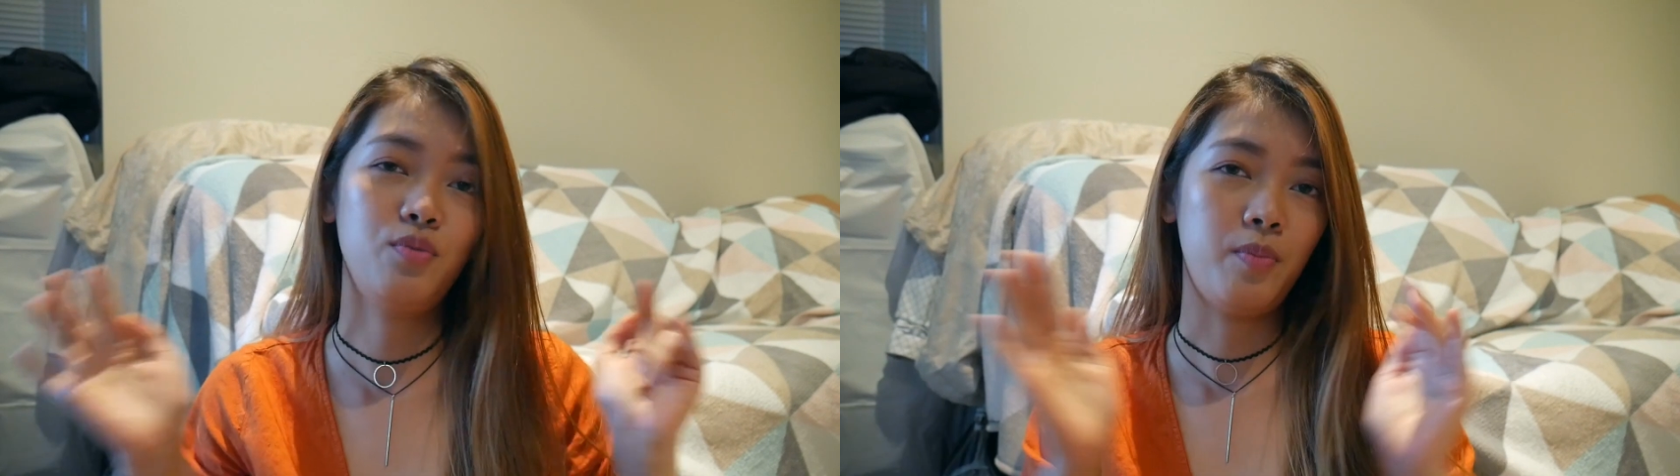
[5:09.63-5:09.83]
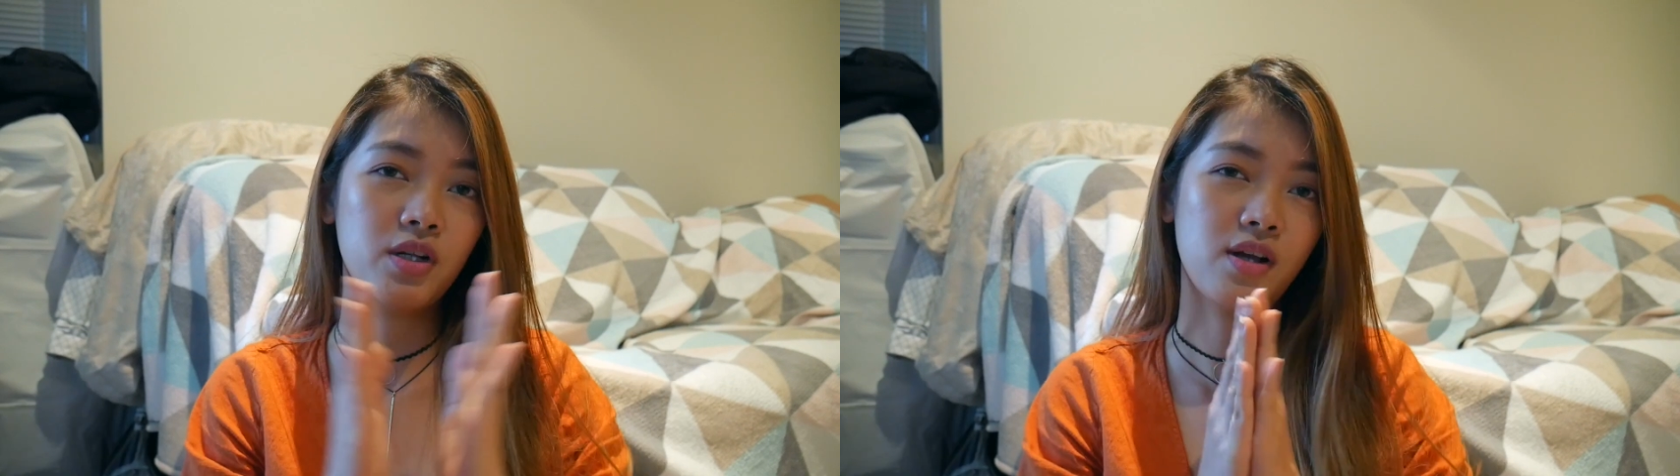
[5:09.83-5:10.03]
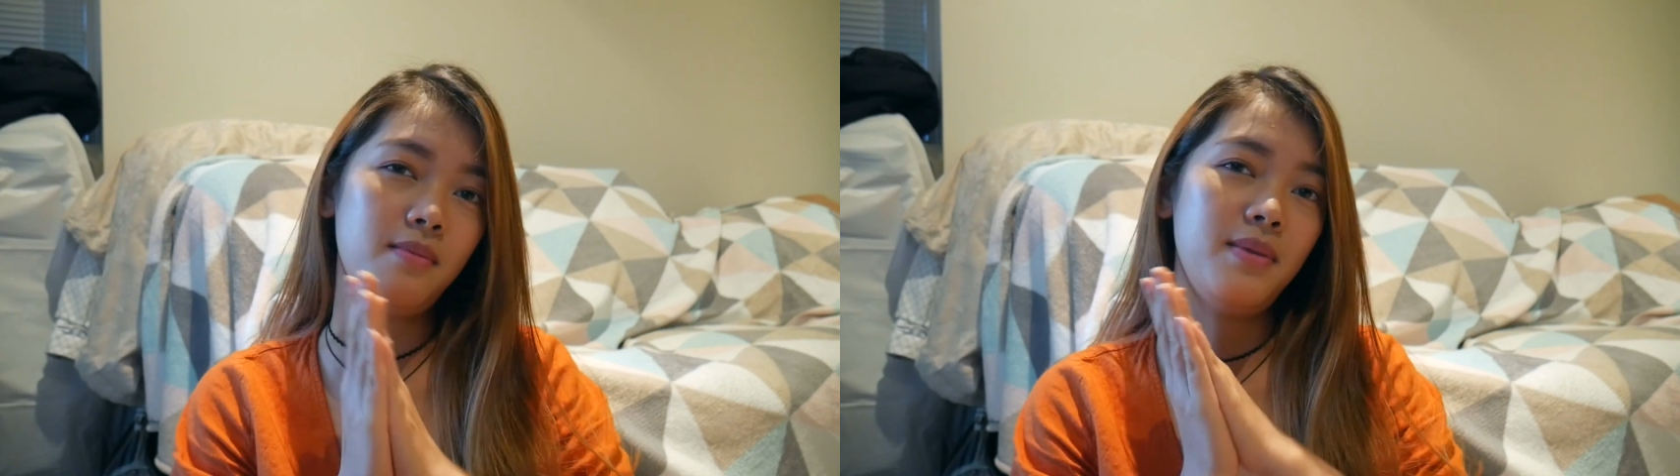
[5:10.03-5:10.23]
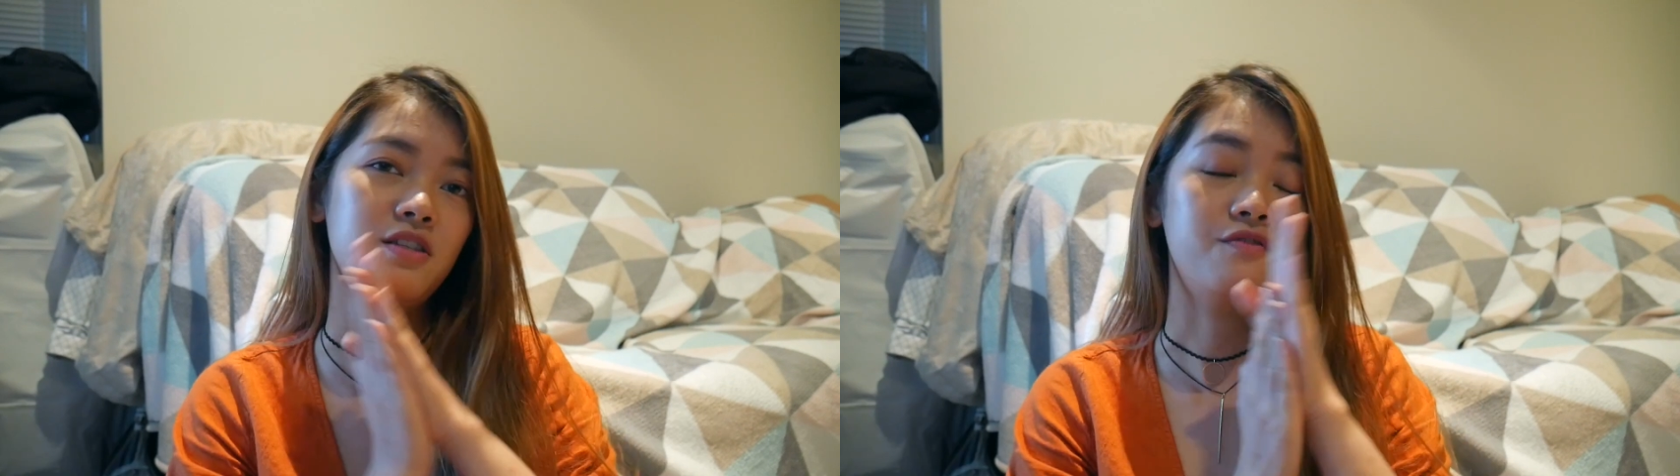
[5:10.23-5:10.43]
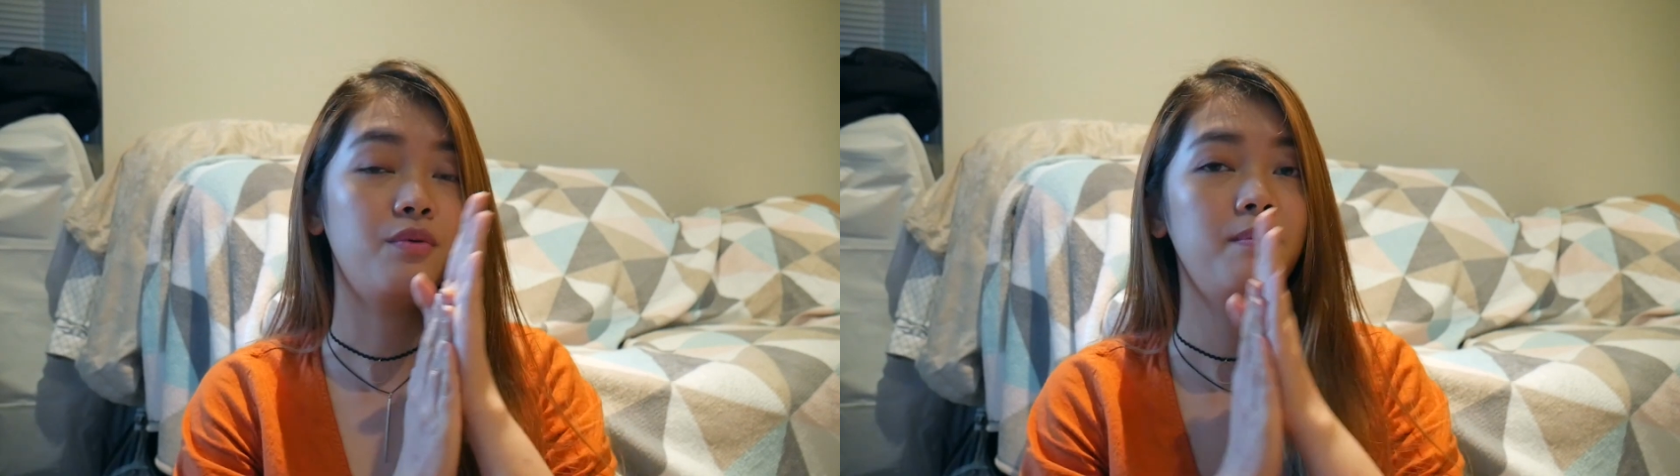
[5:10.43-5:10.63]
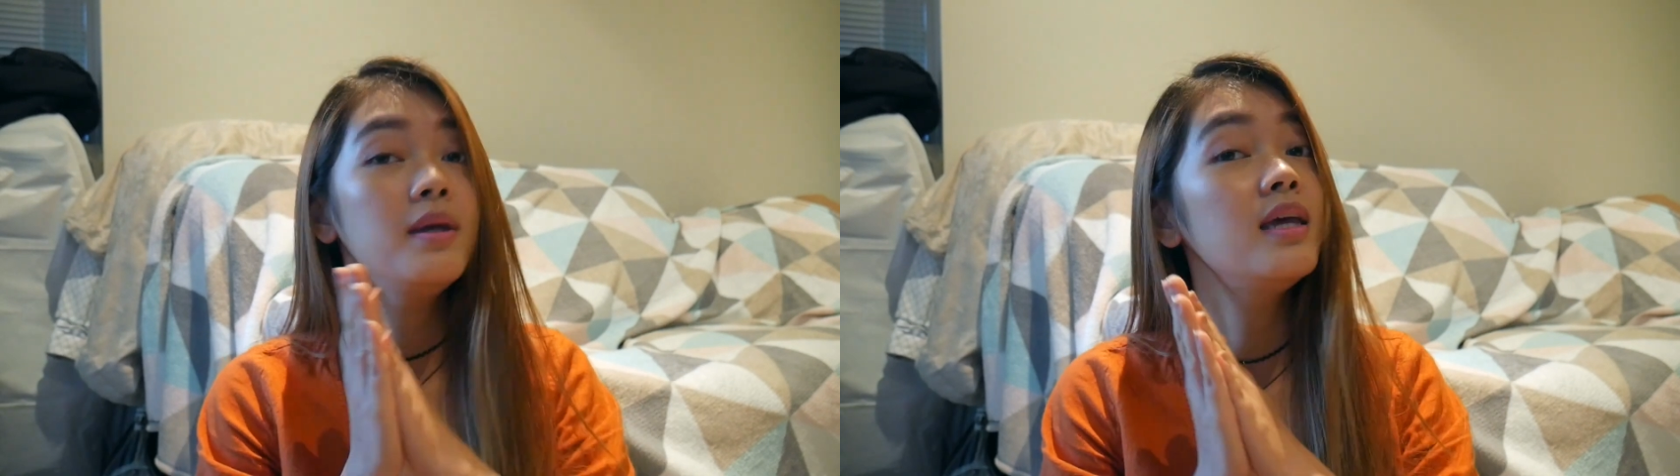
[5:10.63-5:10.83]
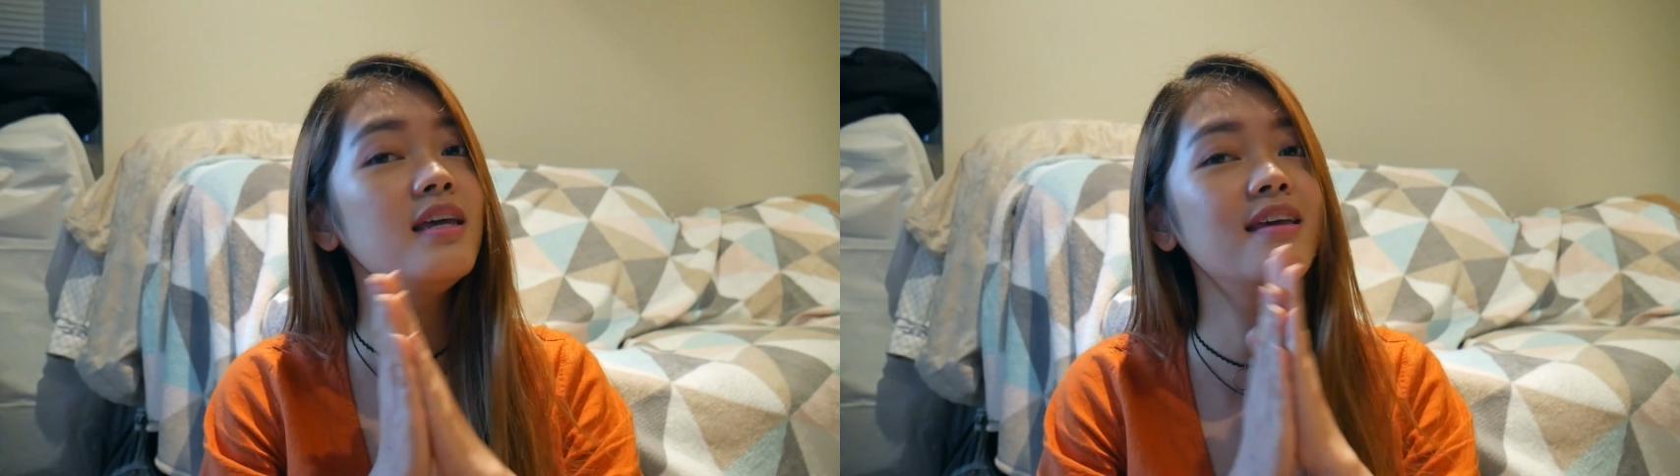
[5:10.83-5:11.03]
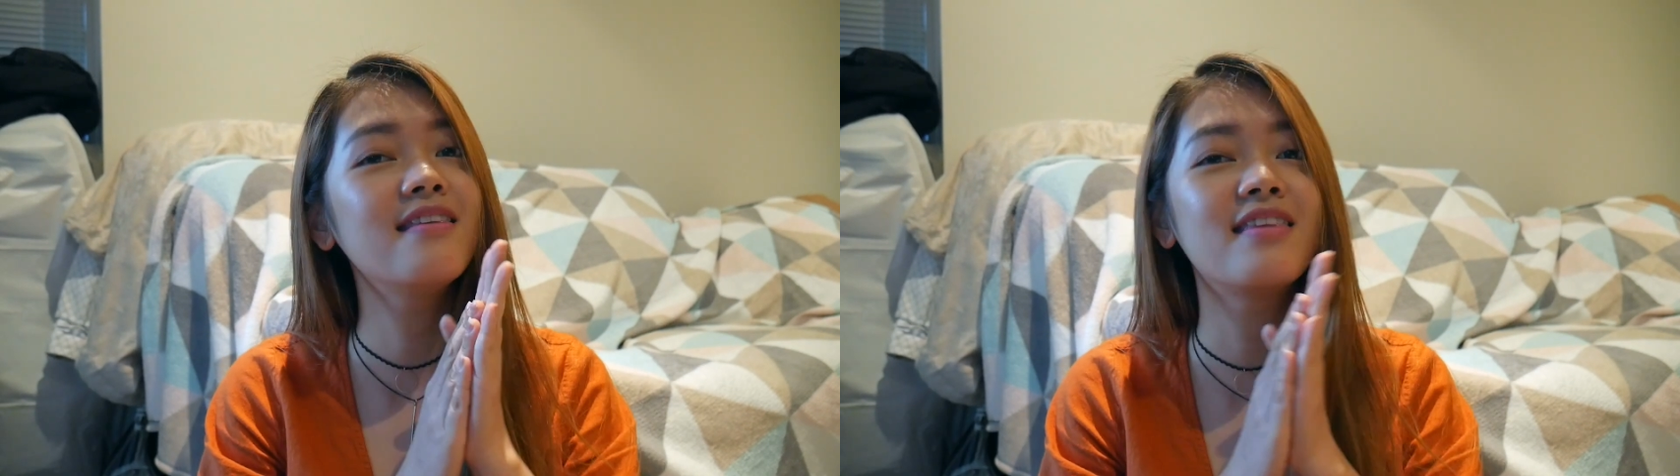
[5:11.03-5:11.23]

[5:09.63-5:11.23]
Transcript: support comments for me.